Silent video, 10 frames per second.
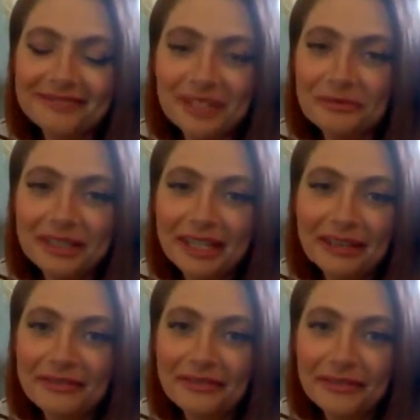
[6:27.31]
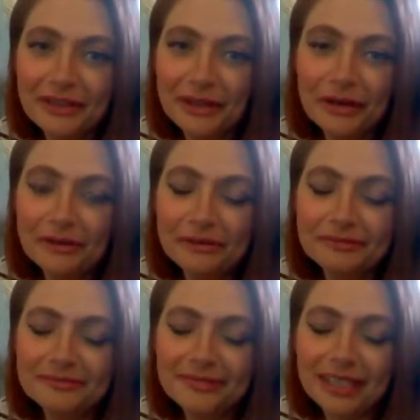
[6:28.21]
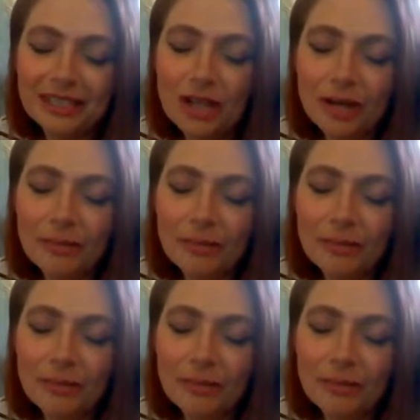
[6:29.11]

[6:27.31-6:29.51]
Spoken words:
you give your own, like you talk